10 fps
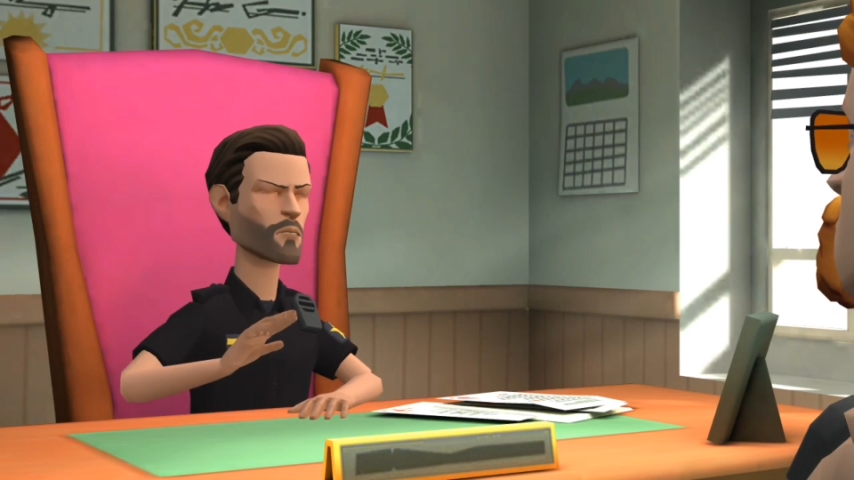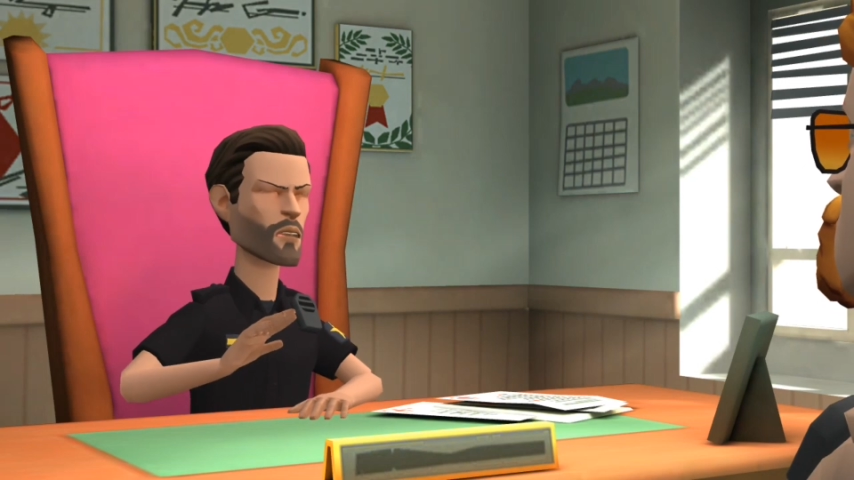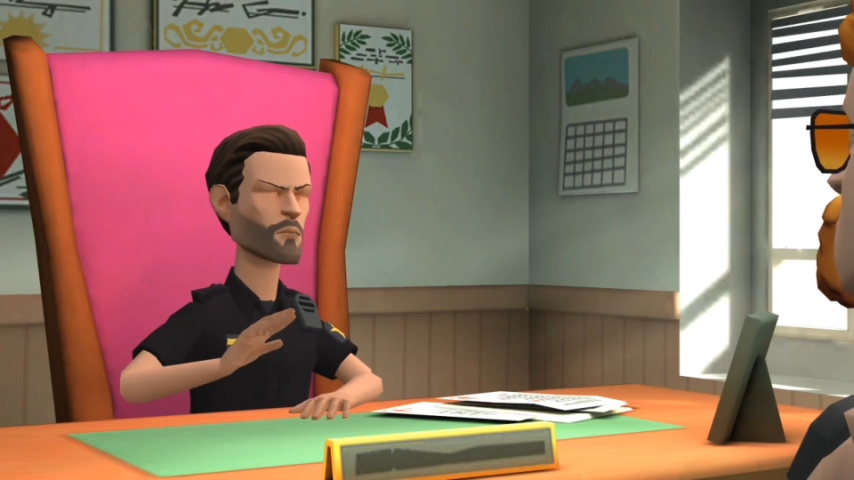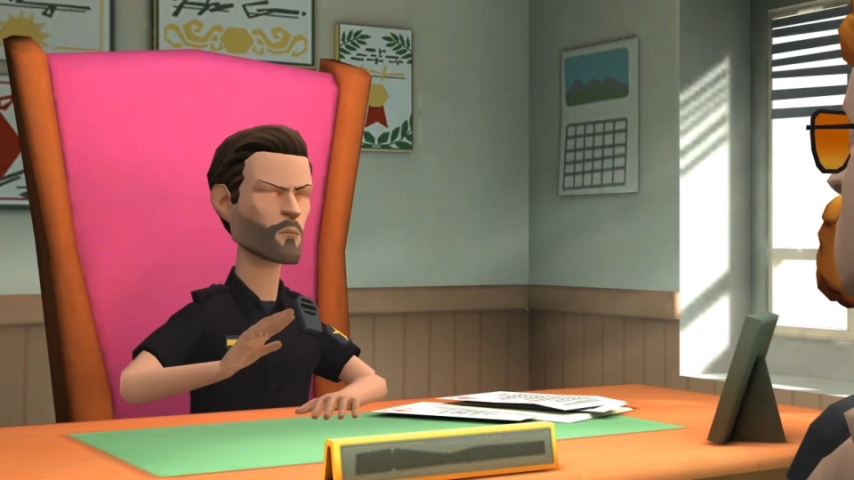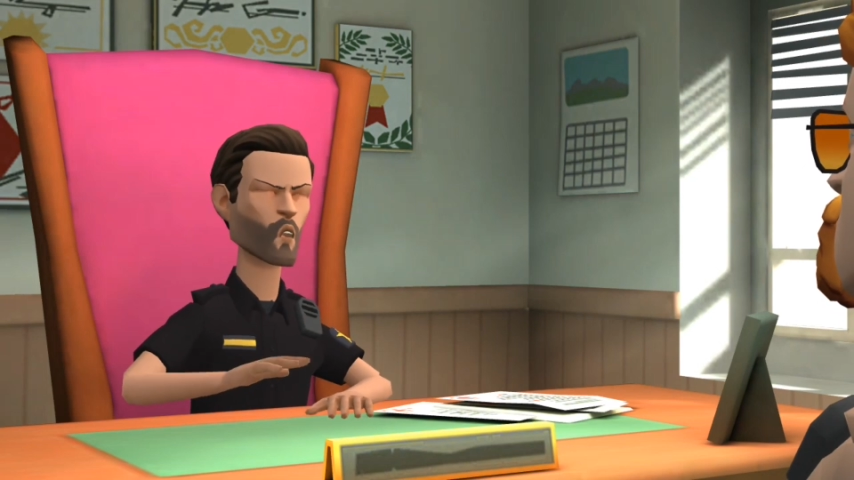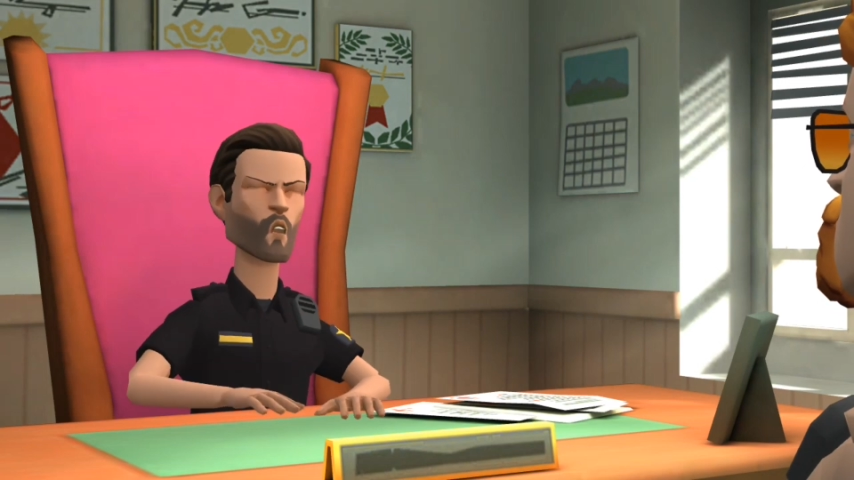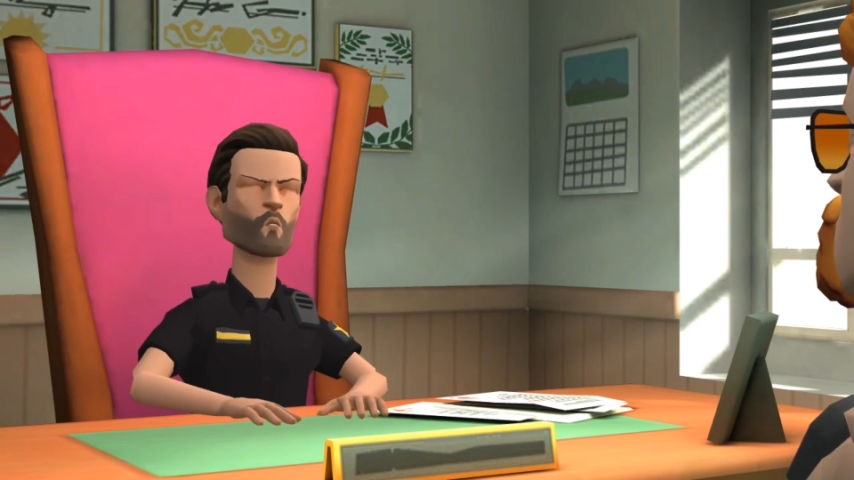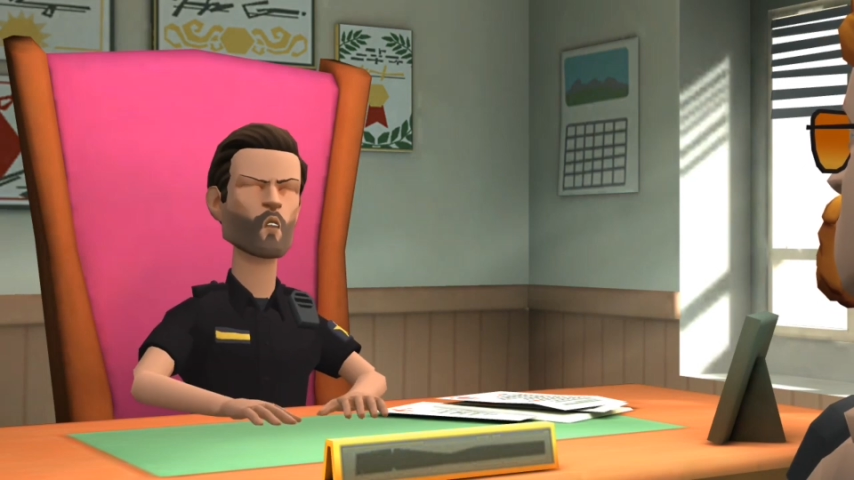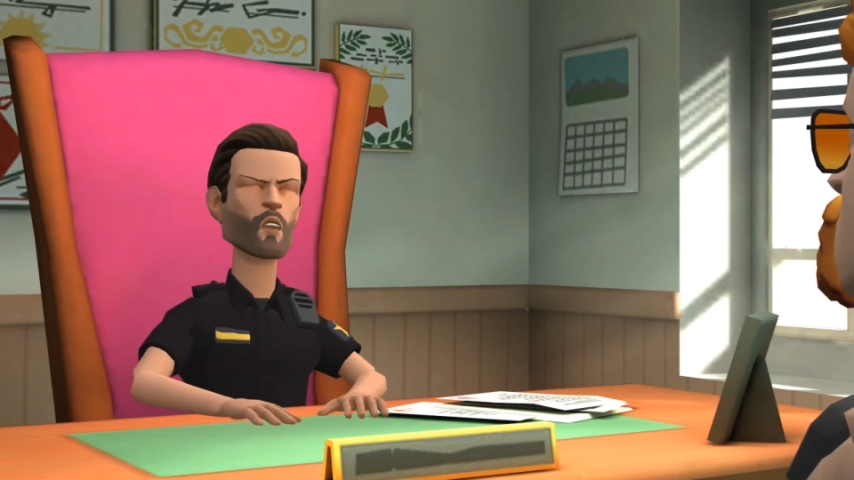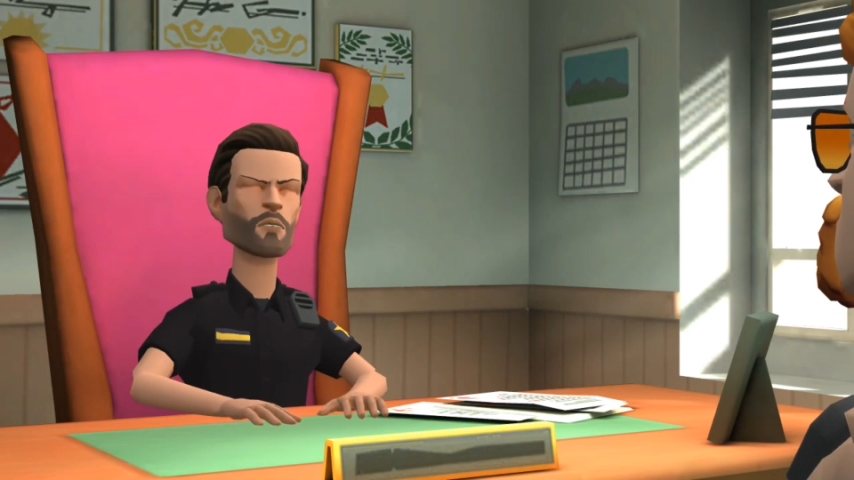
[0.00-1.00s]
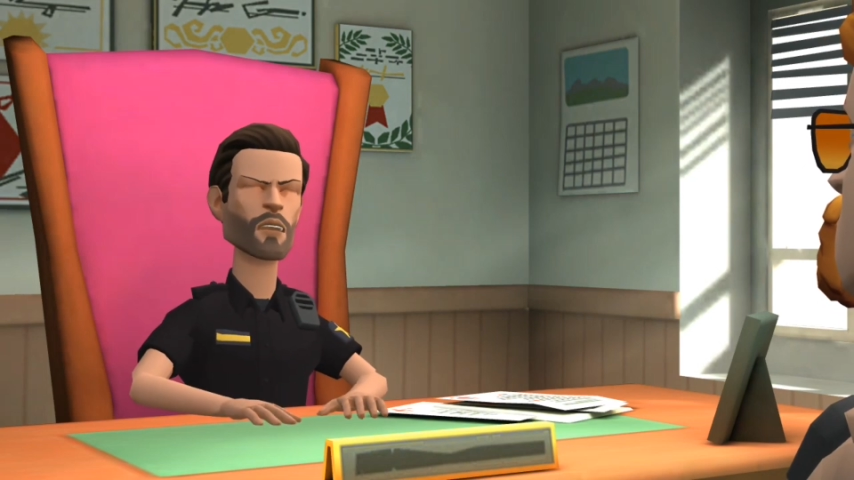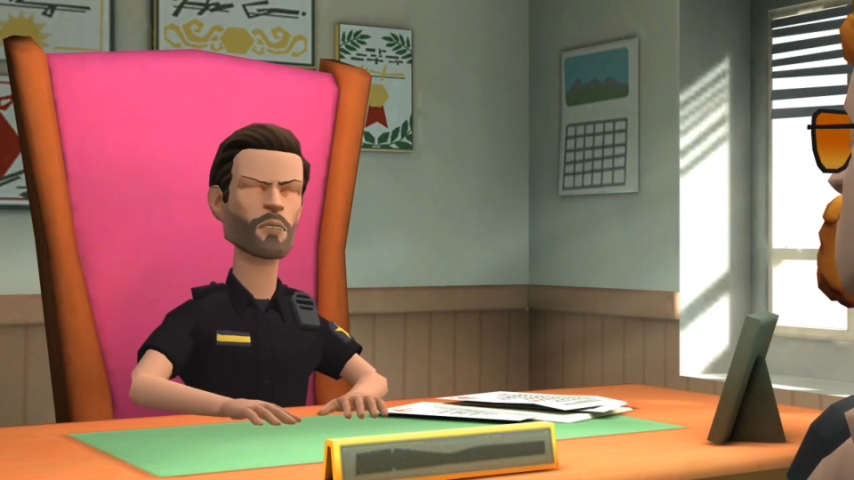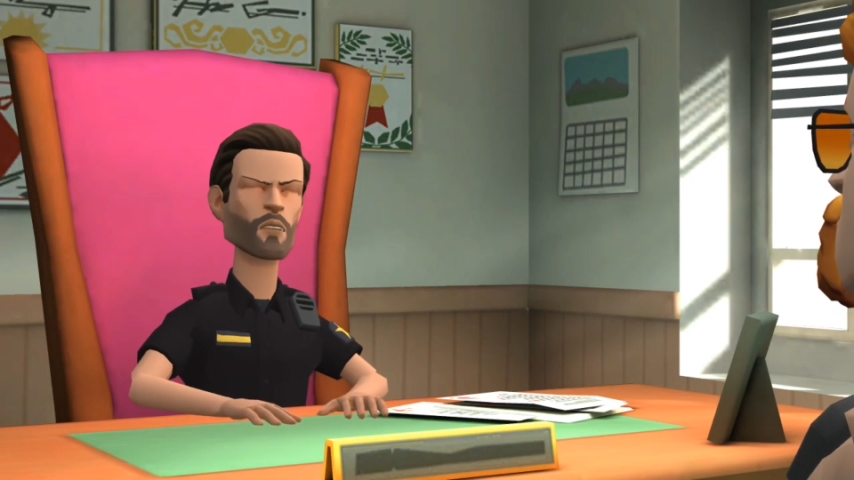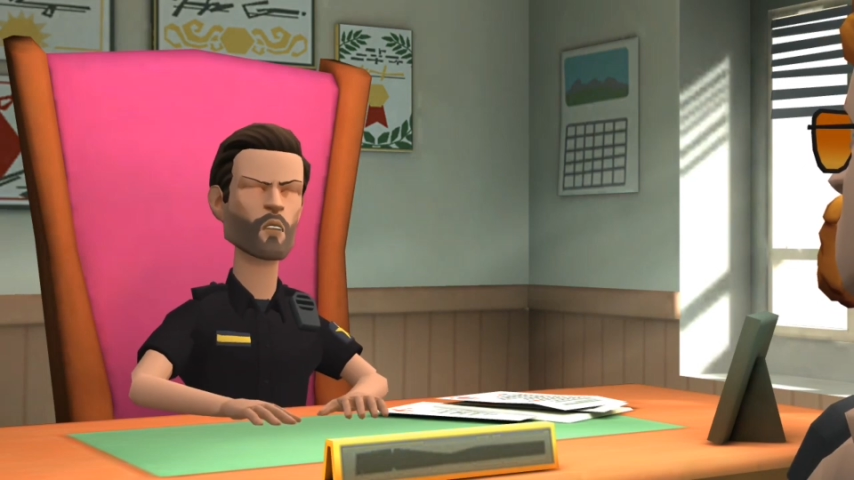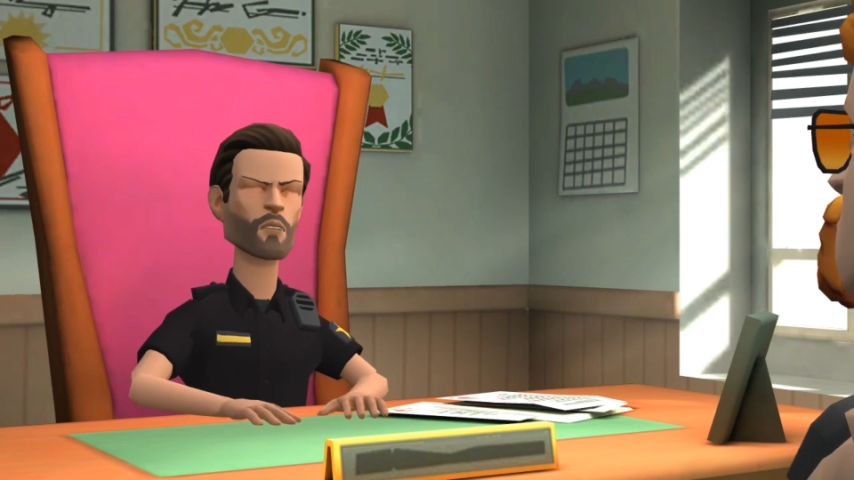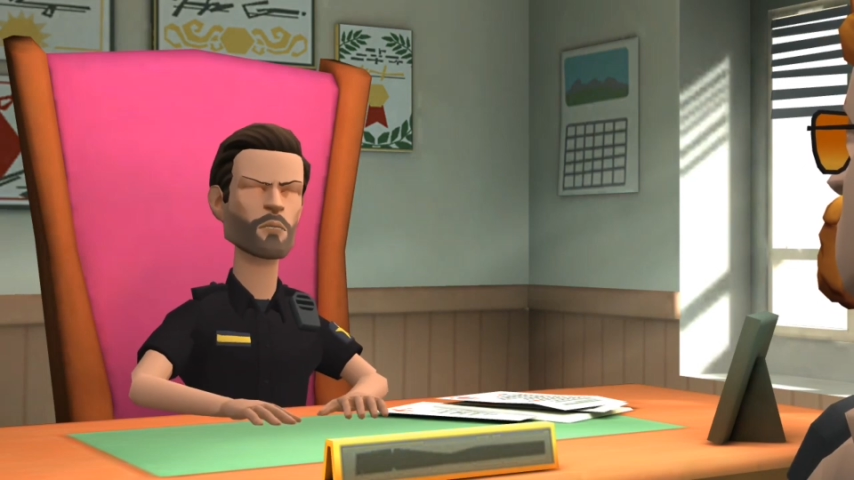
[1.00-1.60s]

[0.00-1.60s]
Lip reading: language at the grocery store.